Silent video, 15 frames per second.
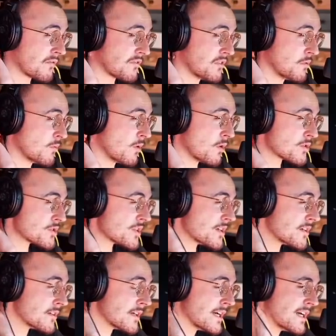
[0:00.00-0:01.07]
of the
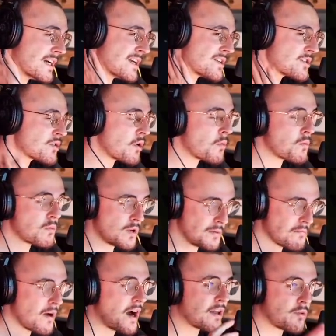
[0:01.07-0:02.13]
water. So we
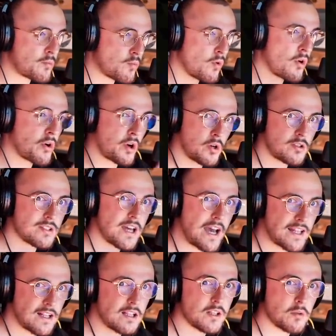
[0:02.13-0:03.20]
might work on
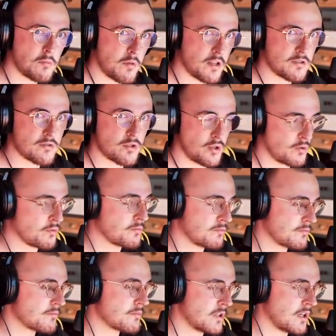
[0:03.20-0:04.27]
that a little bit too,
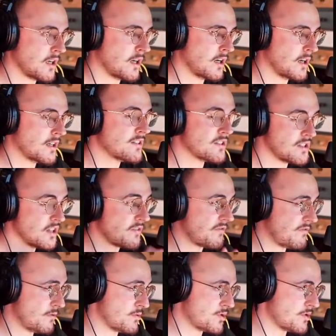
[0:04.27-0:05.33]
in the near
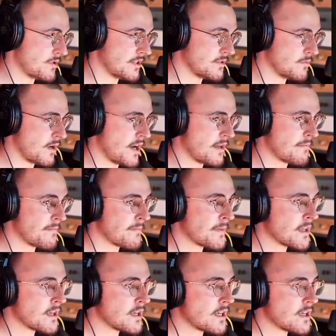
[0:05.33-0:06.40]
future anyway.
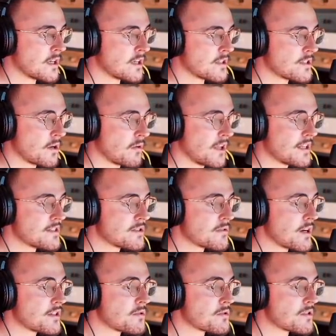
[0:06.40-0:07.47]
So let's
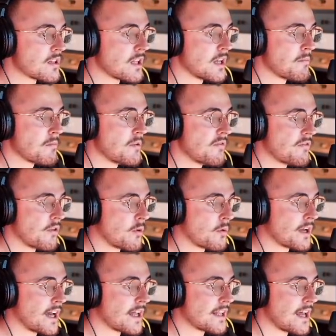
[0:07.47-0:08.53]
try to sleep before
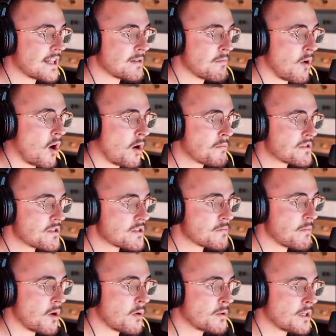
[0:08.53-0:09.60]
we get any mobs
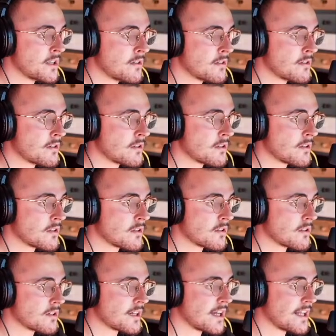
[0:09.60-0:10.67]
spawning.
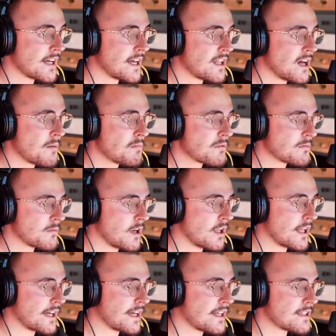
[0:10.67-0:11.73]
Can I get up? Well,
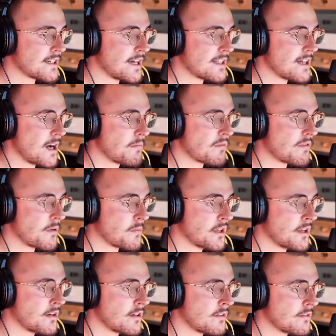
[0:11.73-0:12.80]
I can't get up from
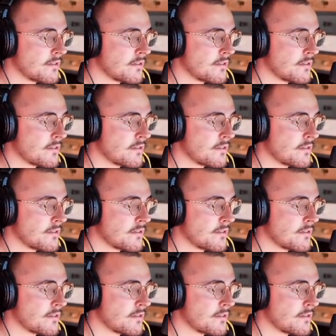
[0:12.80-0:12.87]
here.